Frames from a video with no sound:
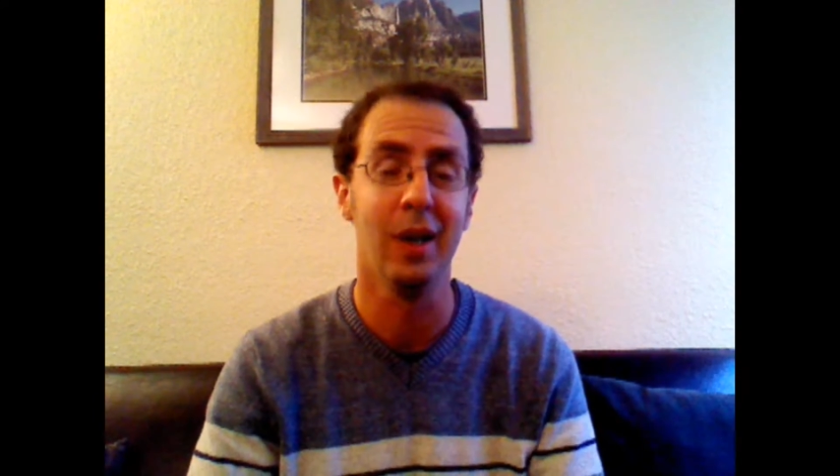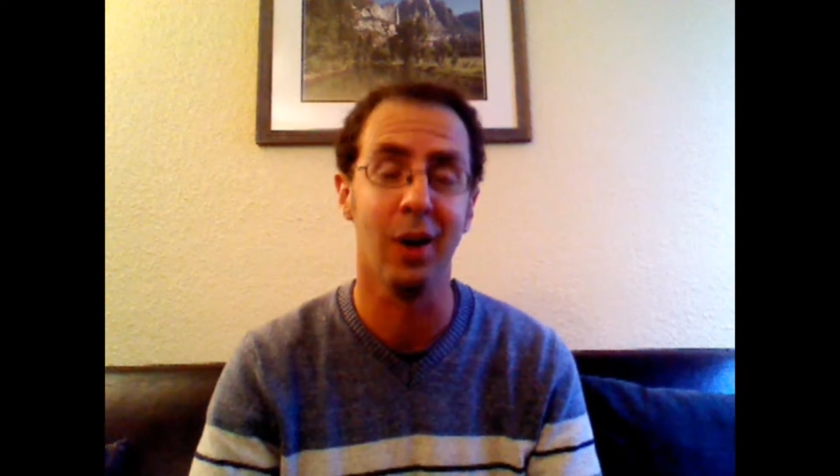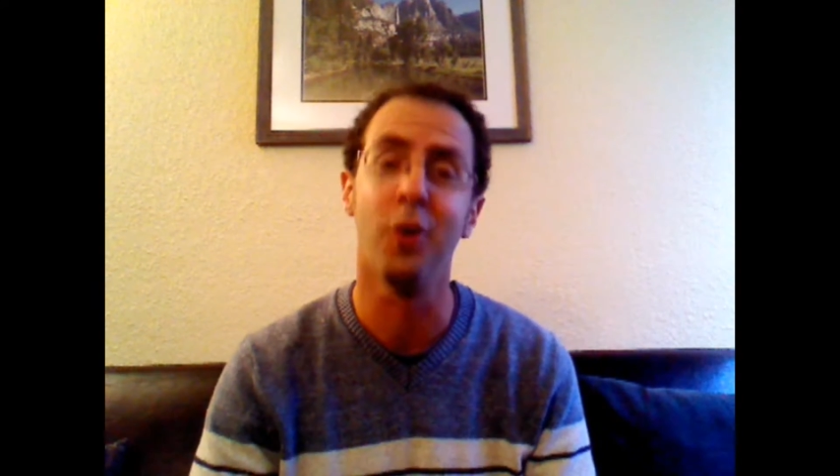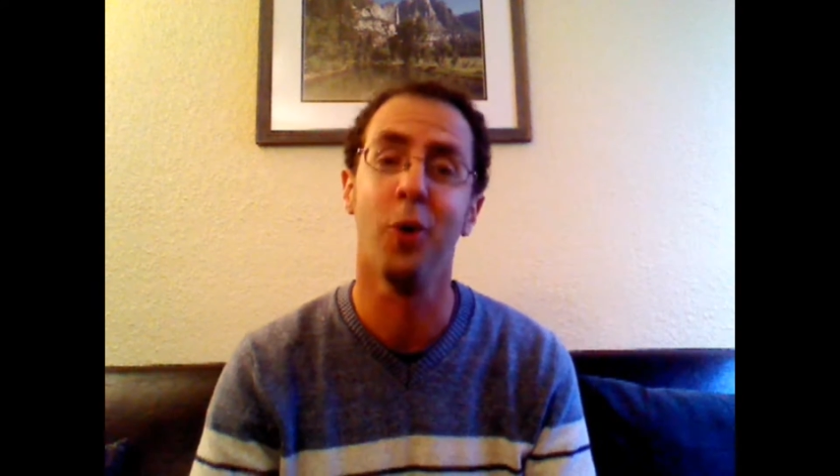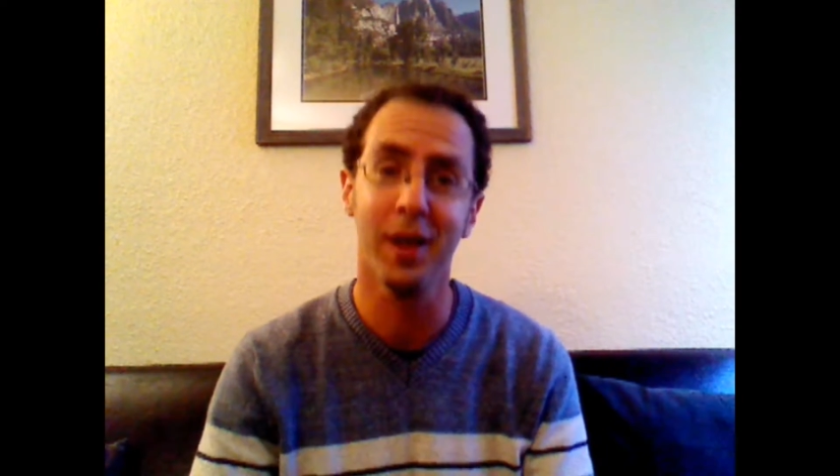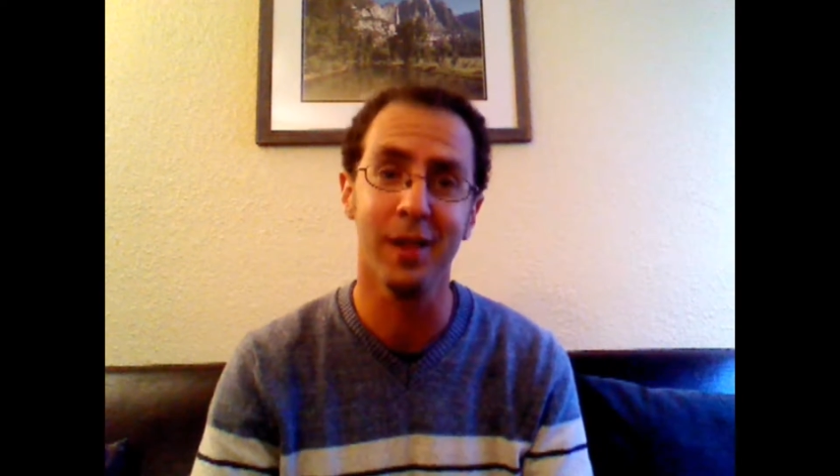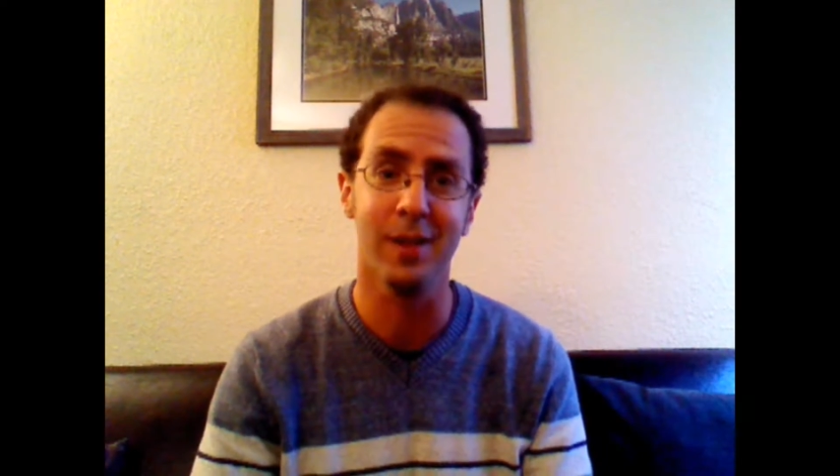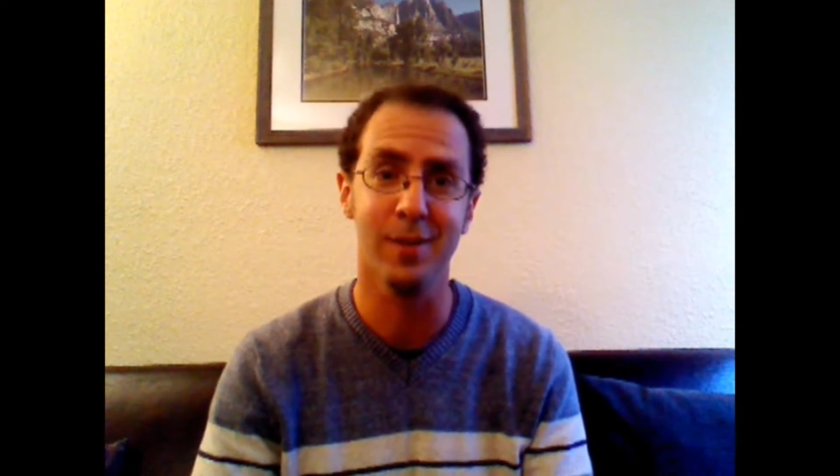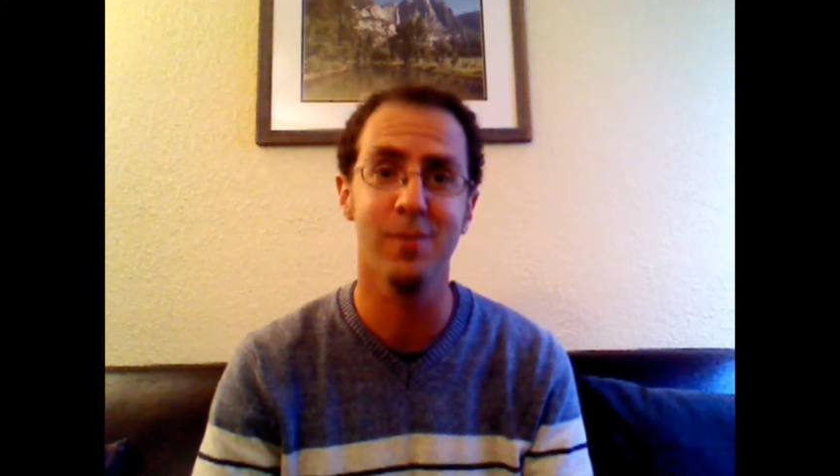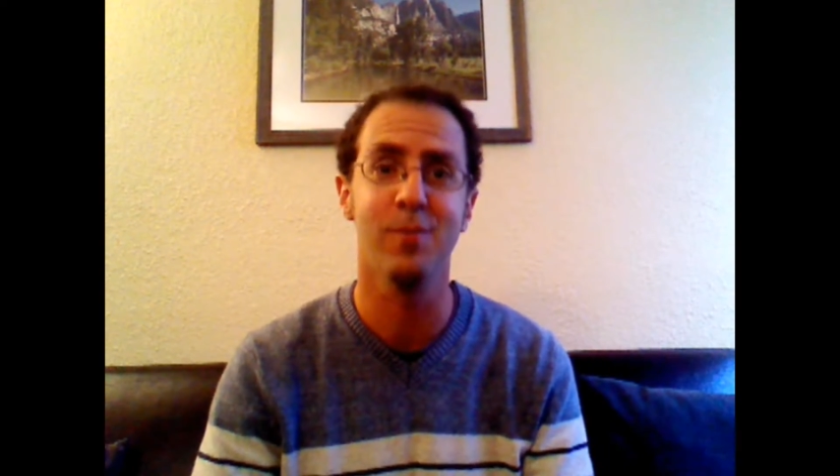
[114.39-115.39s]

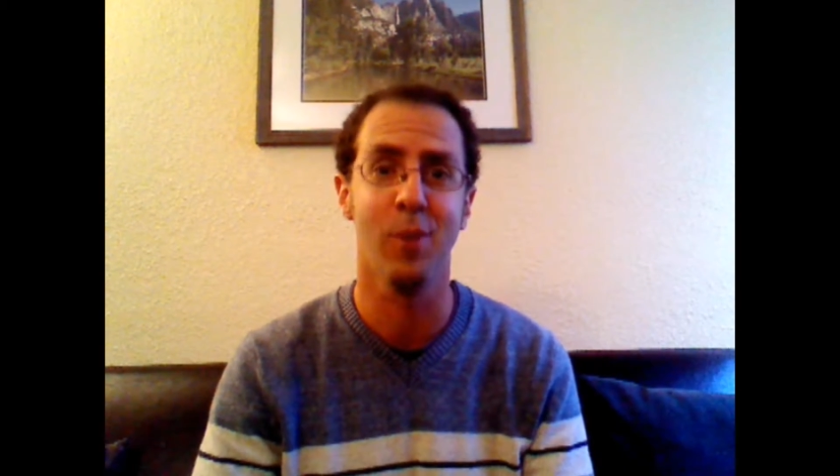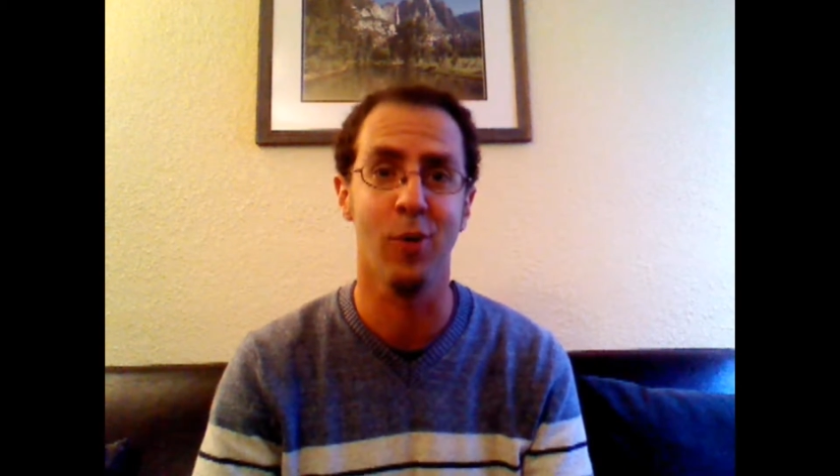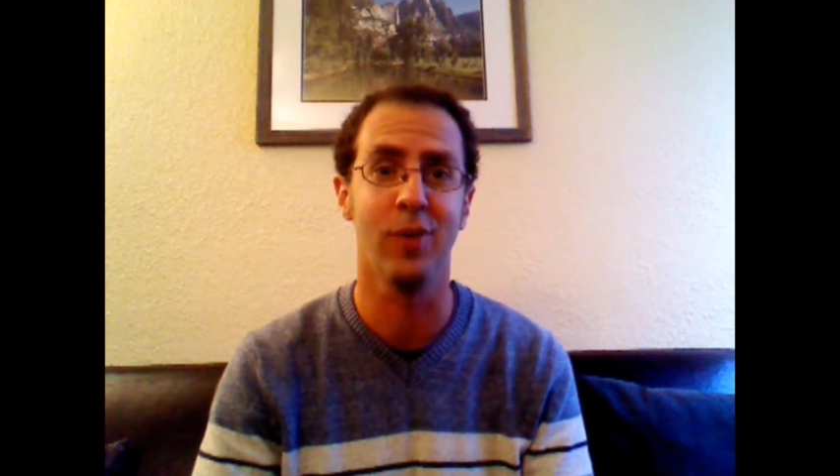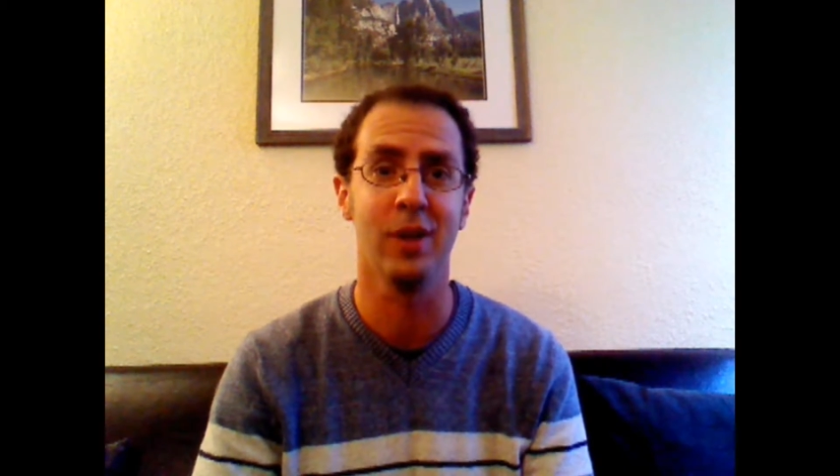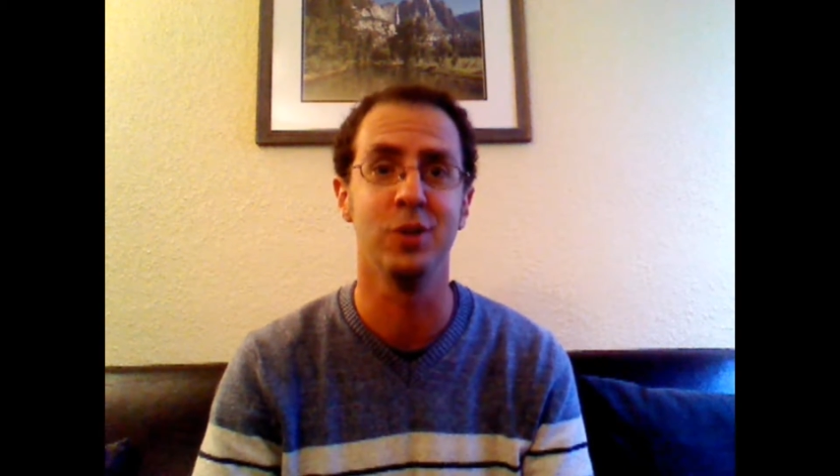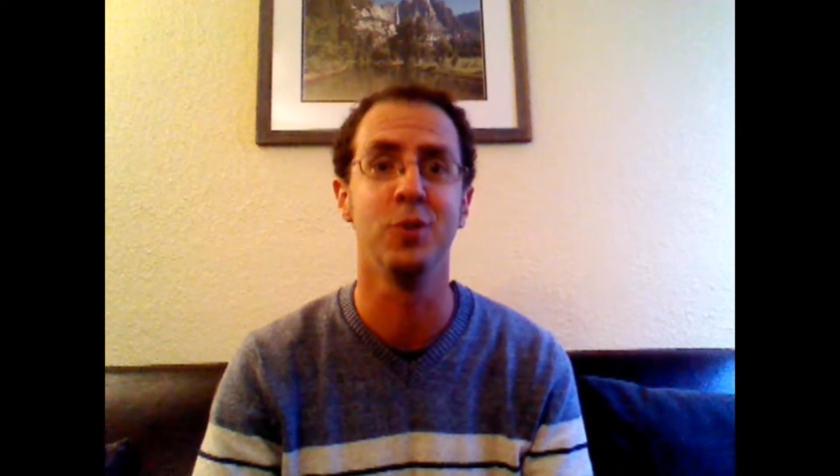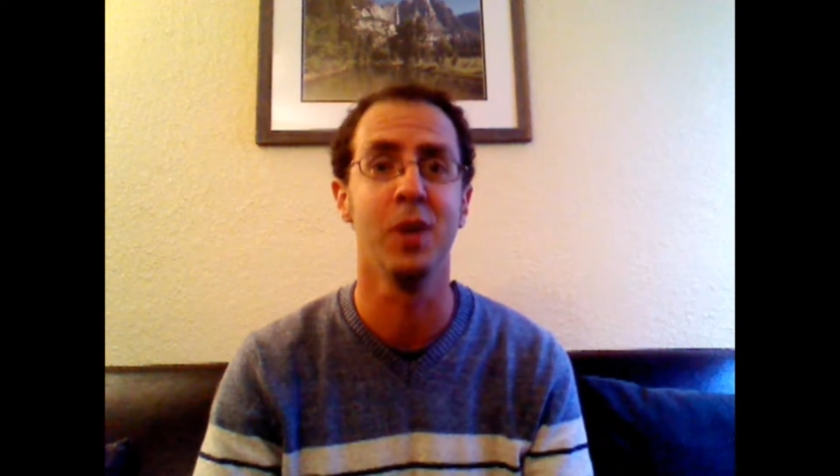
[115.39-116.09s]
annoyingly motivate you,